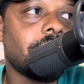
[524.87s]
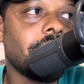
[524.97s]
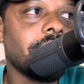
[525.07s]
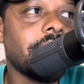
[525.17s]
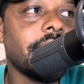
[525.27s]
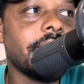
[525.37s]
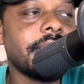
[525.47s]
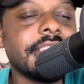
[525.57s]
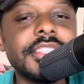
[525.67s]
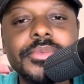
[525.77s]
Okay, and
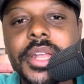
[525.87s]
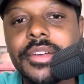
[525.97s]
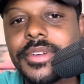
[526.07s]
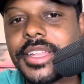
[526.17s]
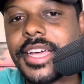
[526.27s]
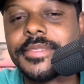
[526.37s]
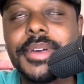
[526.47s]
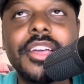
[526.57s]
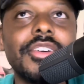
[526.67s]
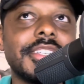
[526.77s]
this is what I realized.
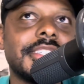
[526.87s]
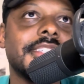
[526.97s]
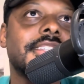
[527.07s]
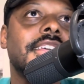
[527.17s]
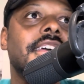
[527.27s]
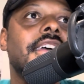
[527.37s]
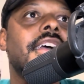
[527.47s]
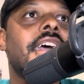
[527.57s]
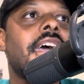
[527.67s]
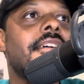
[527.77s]
My crushes
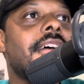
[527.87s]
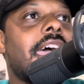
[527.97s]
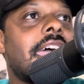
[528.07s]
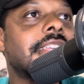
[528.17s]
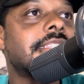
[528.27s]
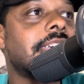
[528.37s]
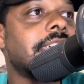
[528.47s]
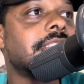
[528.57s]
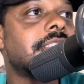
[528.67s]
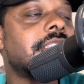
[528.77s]
have
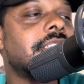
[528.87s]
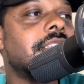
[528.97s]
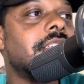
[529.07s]
access